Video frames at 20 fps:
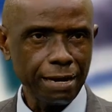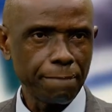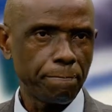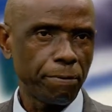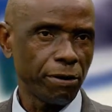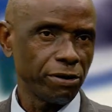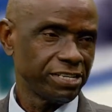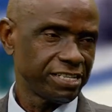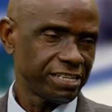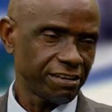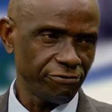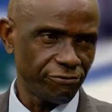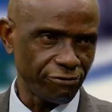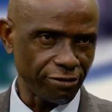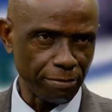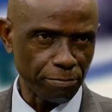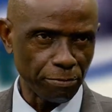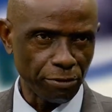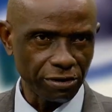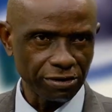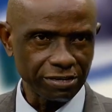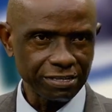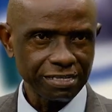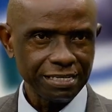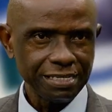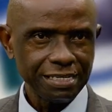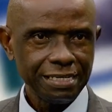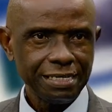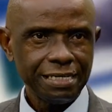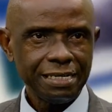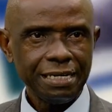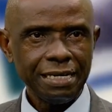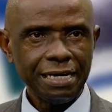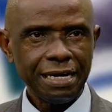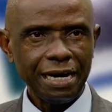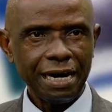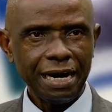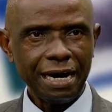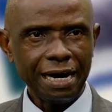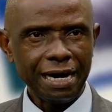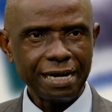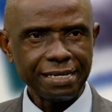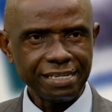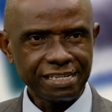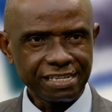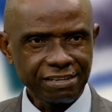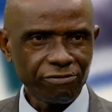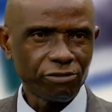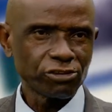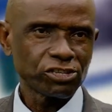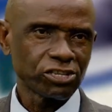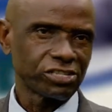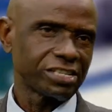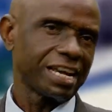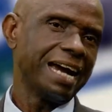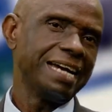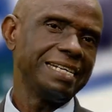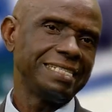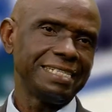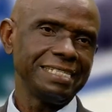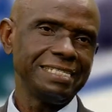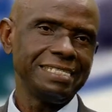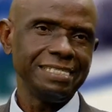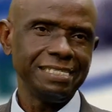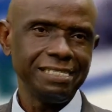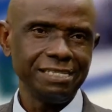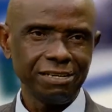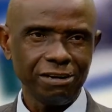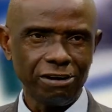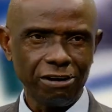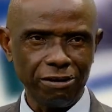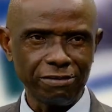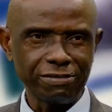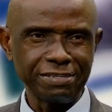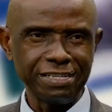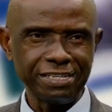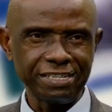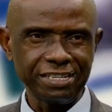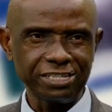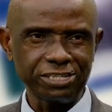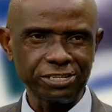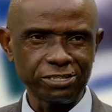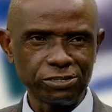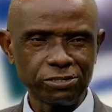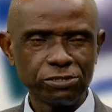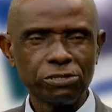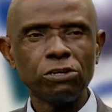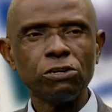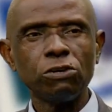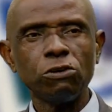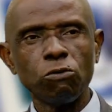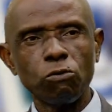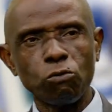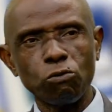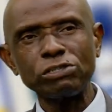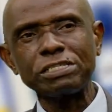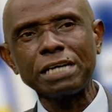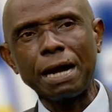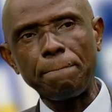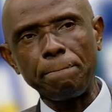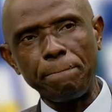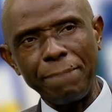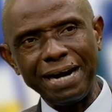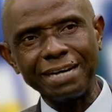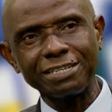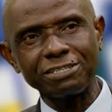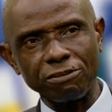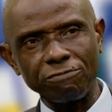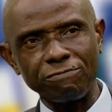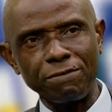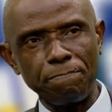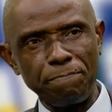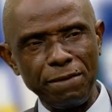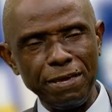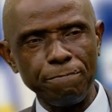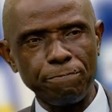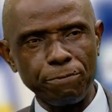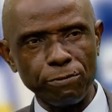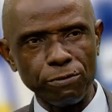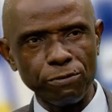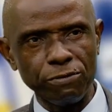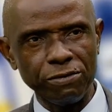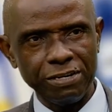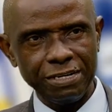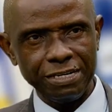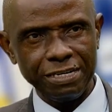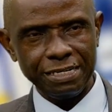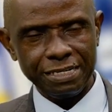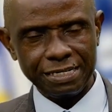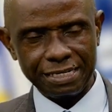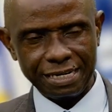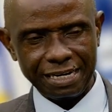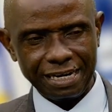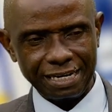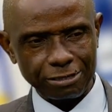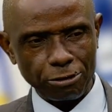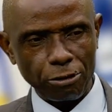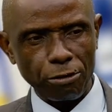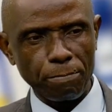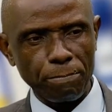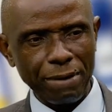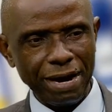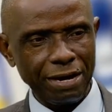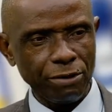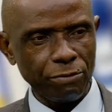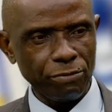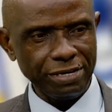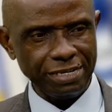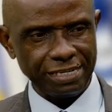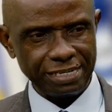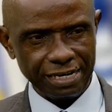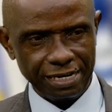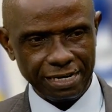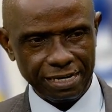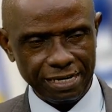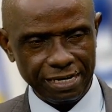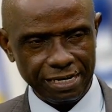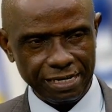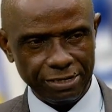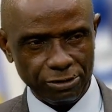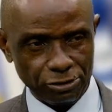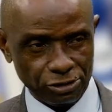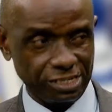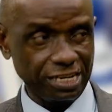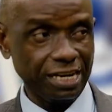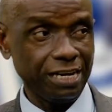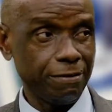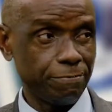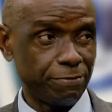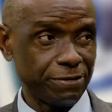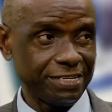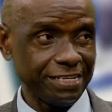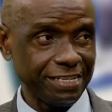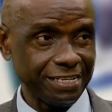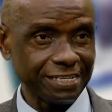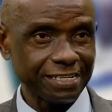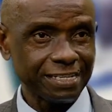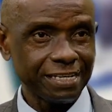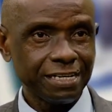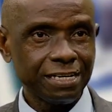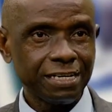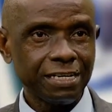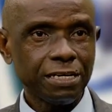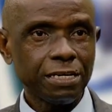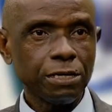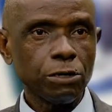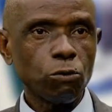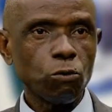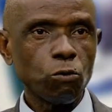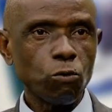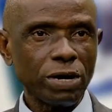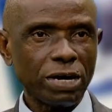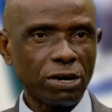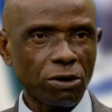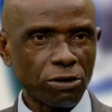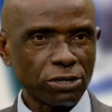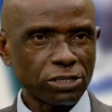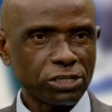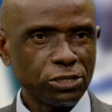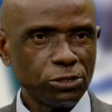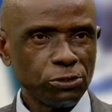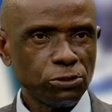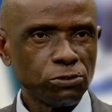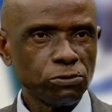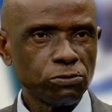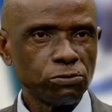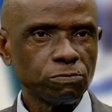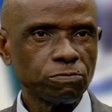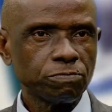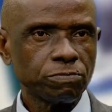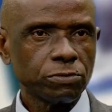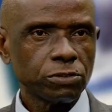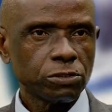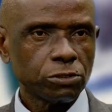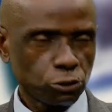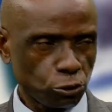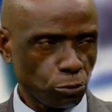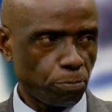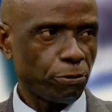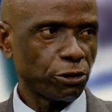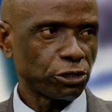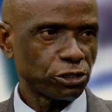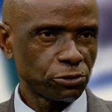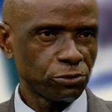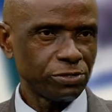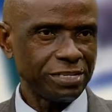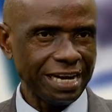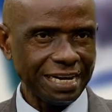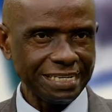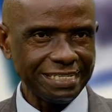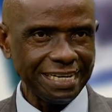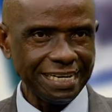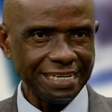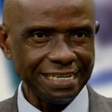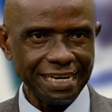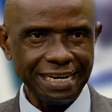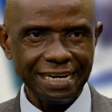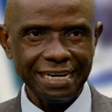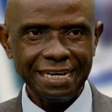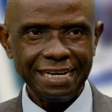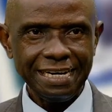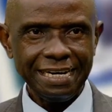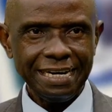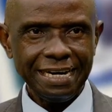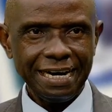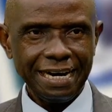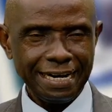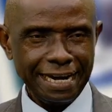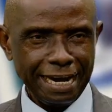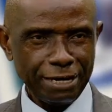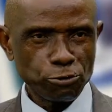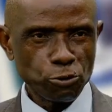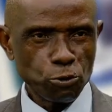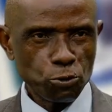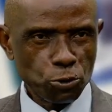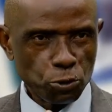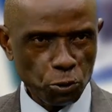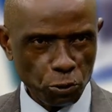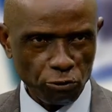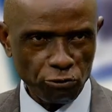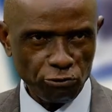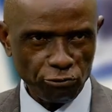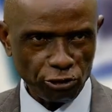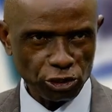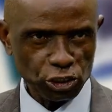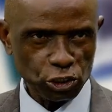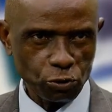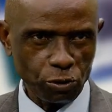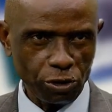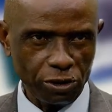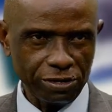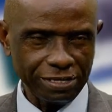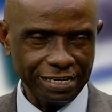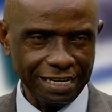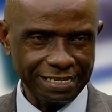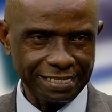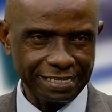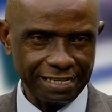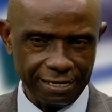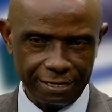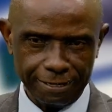policy framework. The civil society organization, which are part of the people that are combined with those celebrities, we continue to pursue the agenda. And I do know for sure that